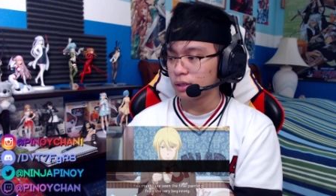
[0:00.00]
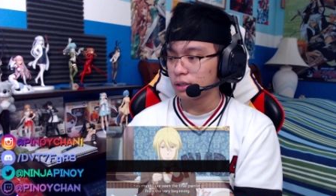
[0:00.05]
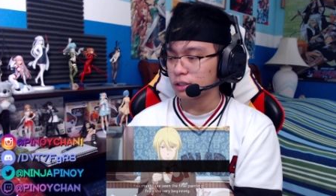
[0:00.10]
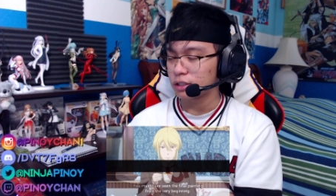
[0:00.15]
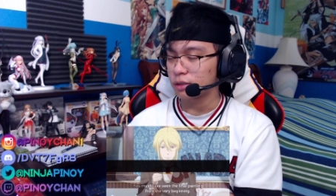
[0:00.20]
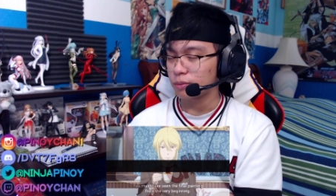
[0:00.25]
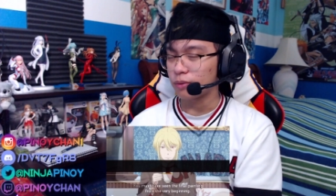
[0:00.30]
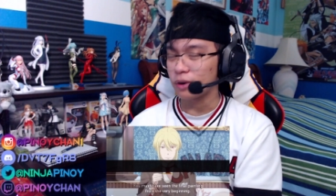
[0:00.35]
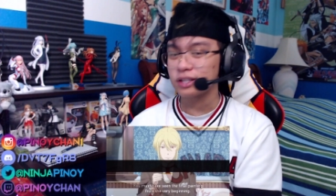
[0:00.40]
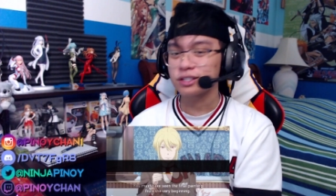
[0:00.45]

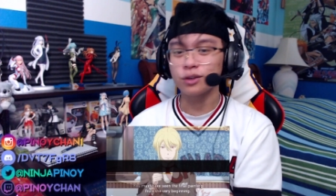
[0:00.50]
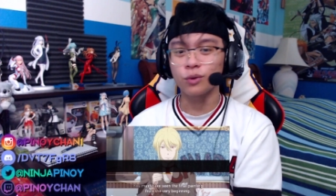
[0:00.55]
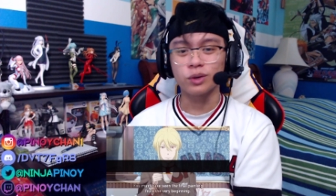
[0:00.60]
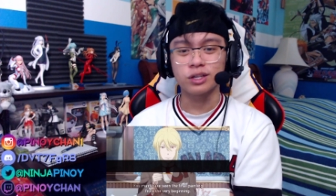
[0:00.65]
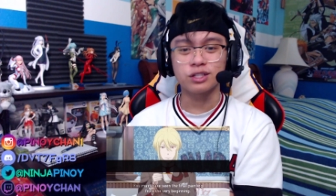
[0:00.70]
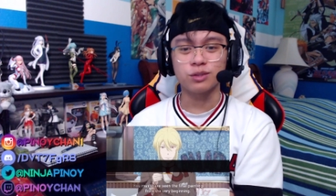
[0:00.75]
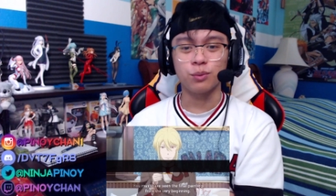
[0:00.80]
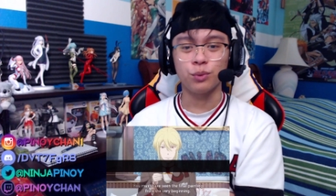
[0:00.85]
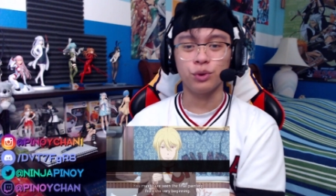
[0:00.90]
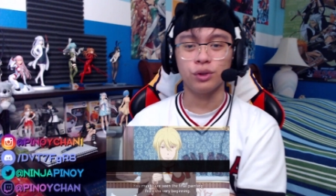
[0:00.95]
Surprised it went
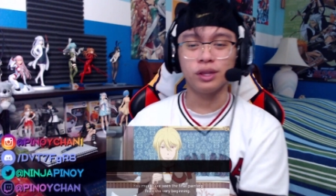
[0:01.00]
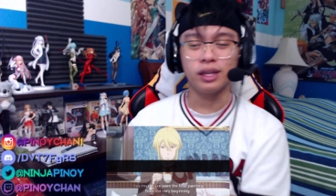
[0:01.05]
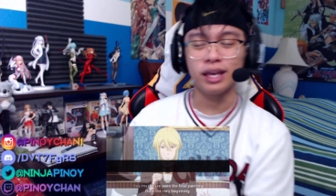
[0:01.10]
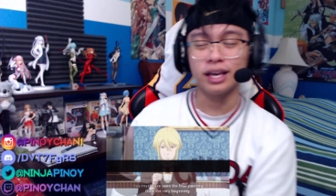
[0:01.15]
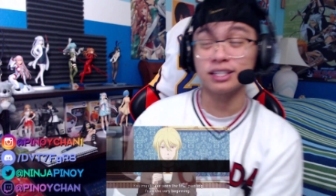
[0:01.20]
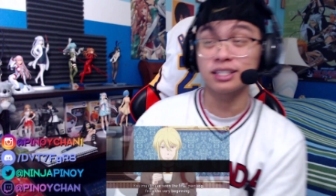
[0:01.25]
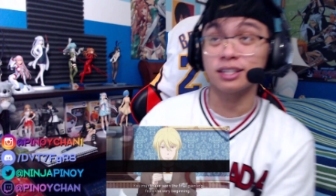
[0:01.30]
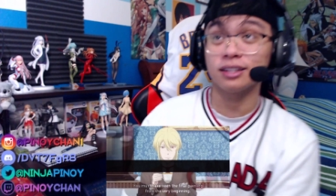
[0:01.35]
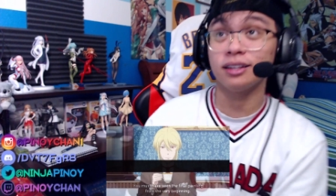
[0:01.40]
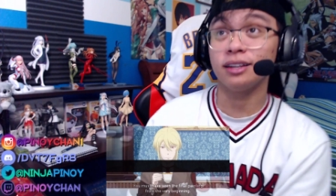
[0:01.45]
smoothly
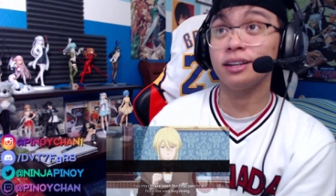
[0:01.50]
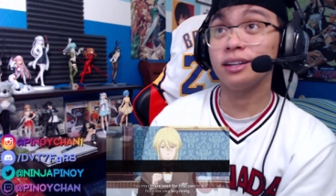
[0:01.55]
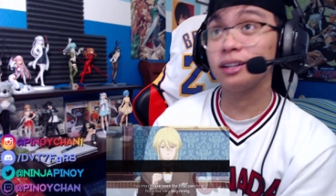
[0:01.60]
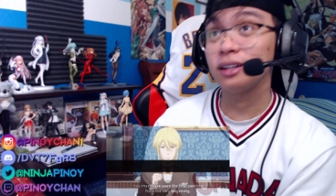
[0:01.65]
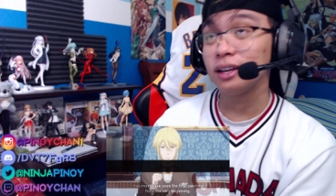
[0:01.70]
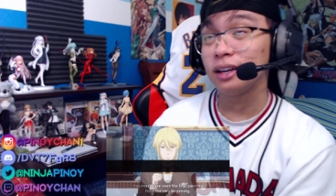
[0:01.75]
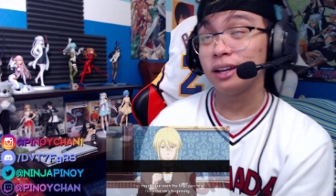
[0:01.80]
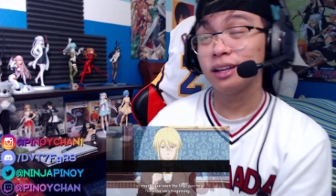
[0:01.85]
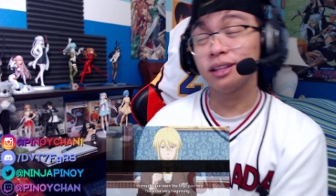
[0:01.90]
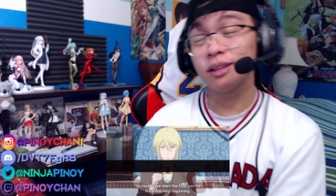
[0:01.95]
as it did.
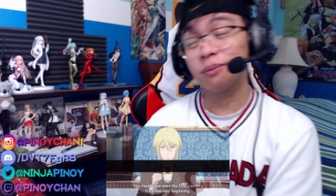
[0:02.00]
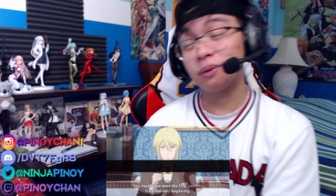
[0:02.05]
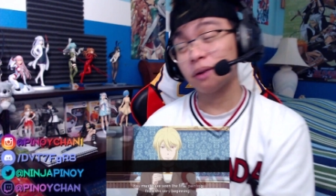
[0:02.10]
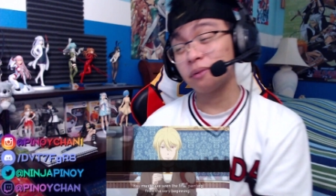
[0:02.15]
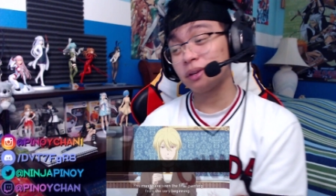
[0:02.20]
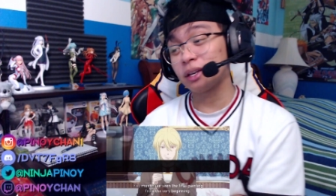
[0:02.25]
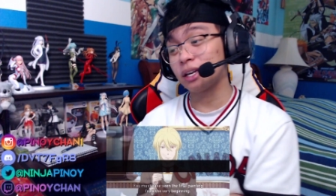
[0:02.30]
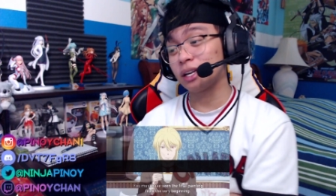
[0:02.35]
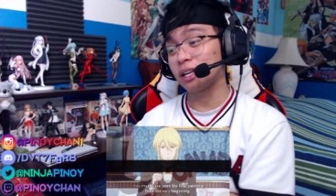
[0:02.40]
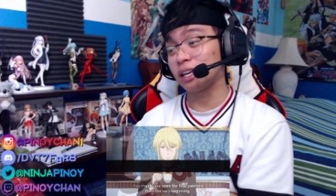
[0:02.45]
They're
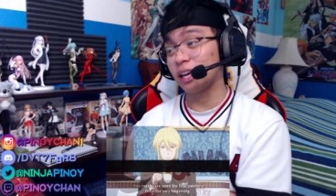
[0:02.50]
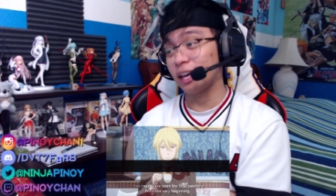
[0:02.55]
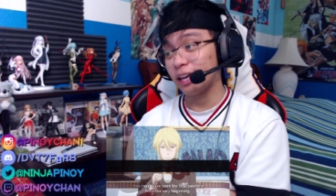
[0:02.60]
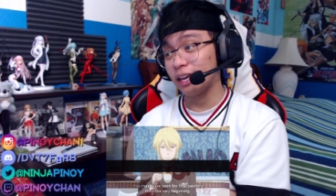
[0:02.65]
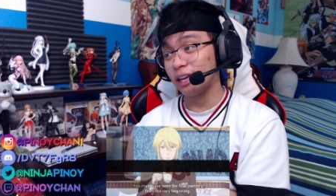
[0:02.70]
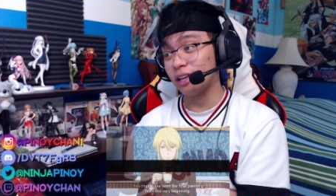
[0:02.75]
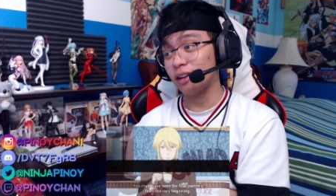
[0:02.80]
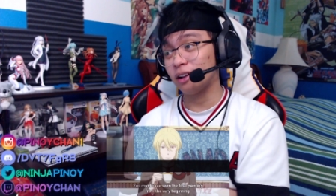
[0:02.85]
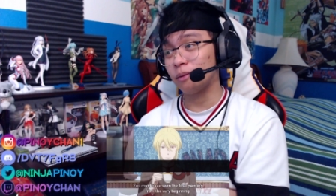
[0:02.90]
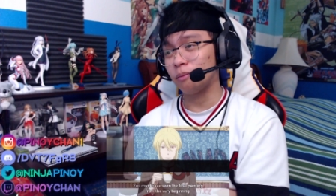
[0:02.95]
probably gonna get
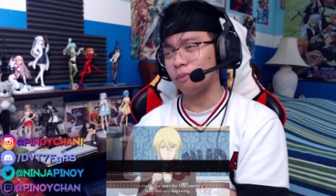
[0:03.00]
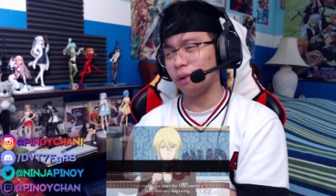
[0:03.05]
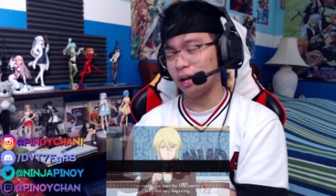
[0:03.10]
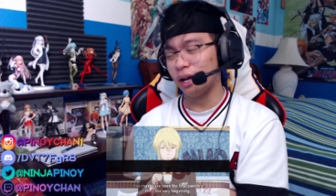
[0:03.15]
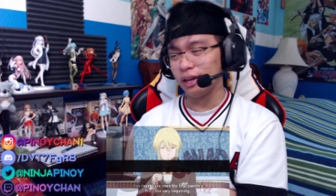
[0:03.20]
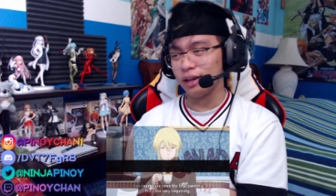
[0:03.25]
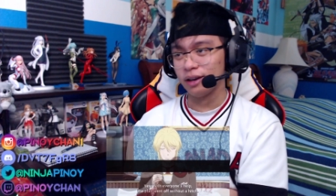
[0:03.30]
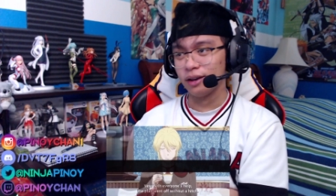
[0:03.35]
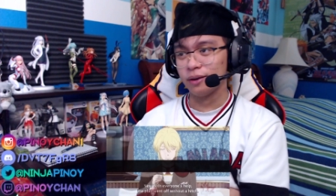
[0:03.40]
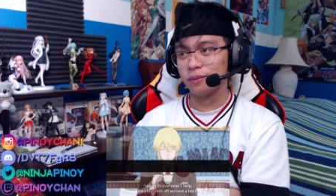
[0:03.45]
hit up by,
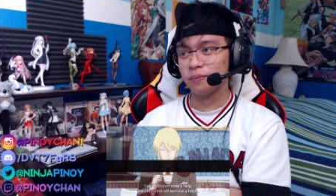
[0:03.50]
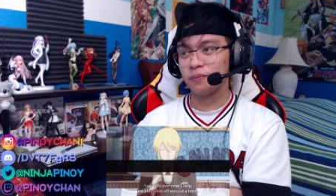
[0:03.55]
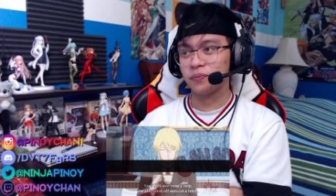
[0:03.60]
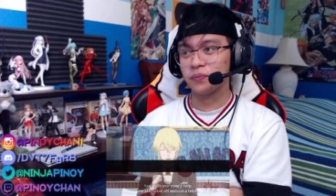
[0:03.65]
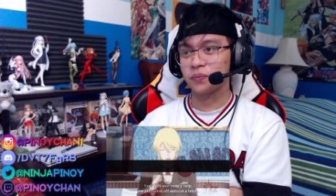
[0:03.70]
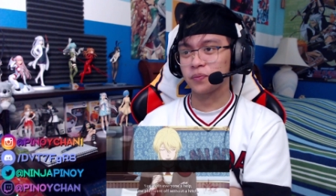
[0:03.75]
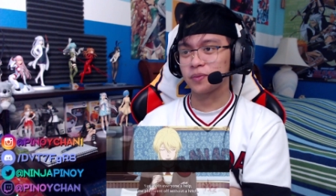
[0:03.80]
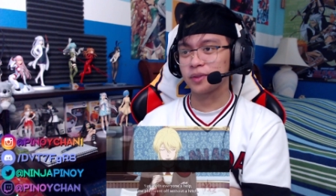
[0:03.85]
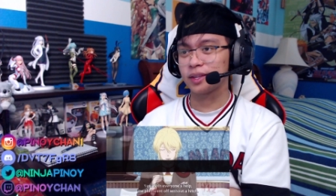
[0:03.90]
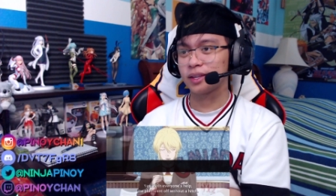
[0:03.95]
um,
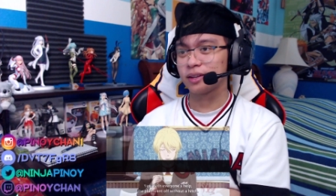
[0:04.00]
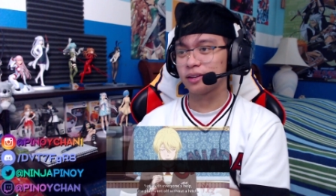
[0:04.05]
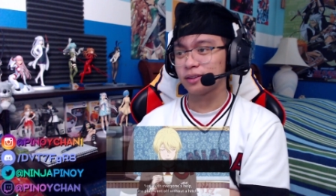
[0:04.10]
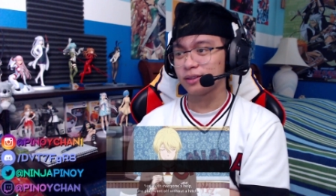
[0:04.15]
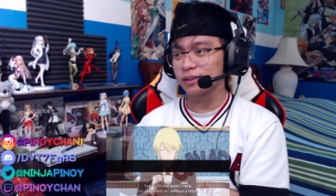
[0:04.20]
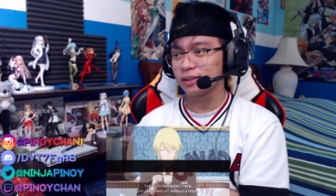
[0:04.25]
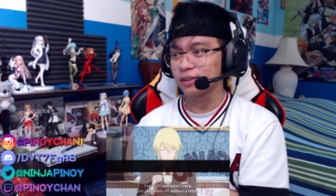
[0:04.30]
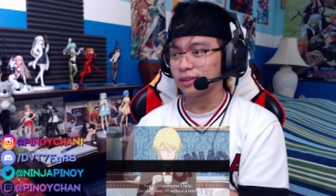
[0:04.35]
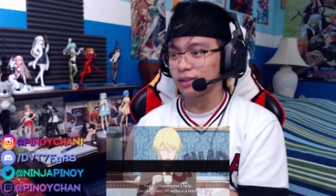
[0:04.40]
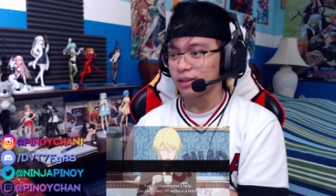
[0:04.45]

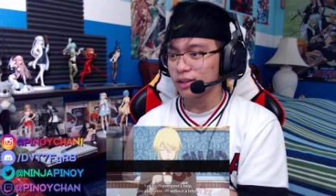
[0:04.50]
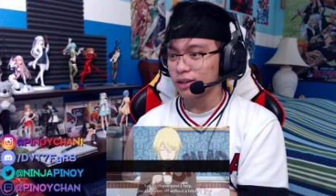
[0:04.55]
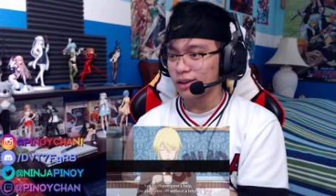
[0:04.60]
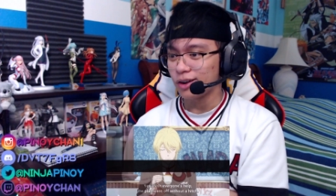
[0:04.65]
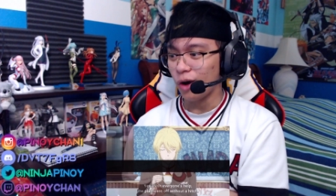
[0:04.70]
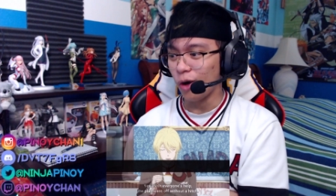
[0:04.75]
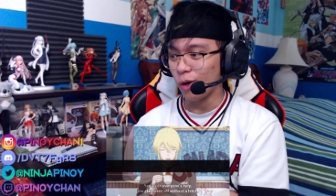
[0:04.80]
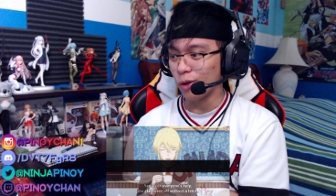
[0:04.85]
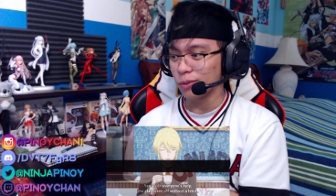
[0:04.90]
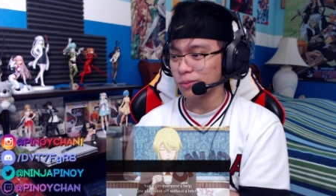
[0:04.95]

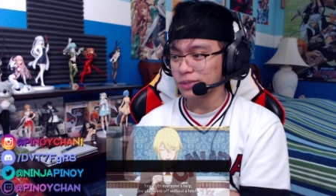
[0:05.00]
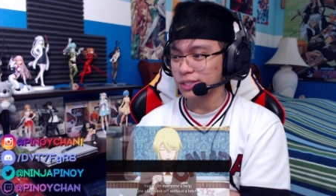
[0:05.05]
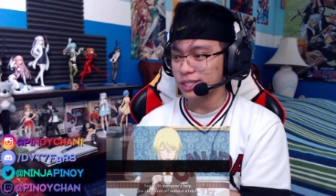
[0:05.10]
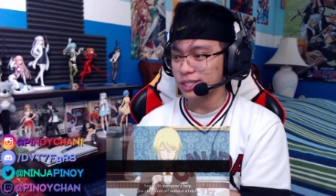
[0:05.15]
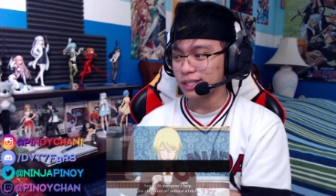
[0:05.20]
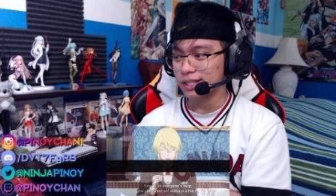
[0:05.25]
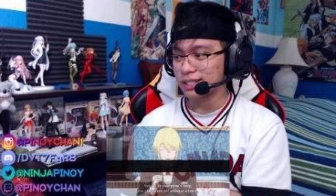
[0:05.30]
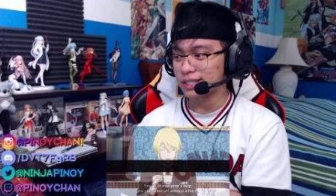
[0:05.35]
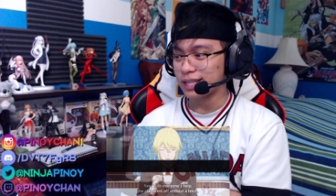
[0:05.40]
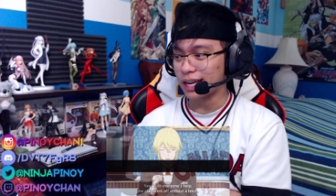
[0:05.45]
Holmes
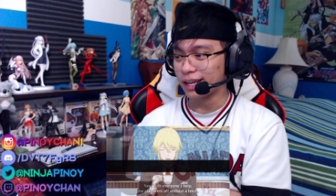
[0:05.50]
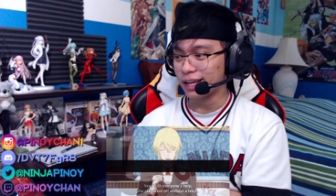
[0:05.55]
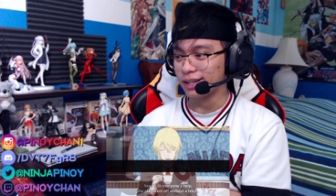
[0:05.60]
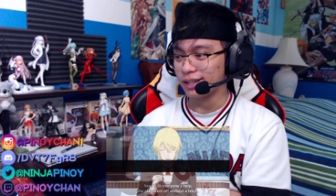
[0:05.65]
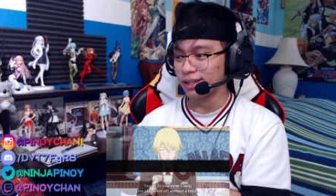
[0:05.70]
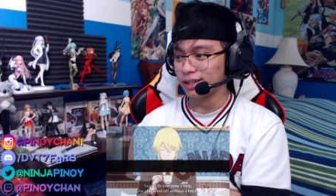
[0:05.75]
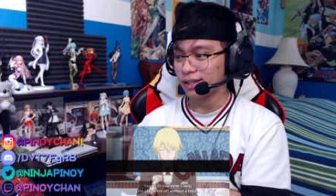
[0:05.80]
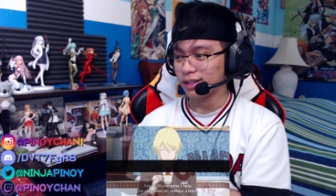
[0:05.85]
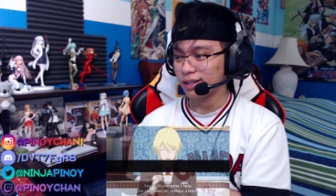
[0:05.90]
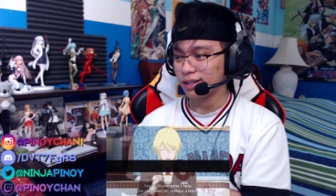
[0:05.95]
in a second here.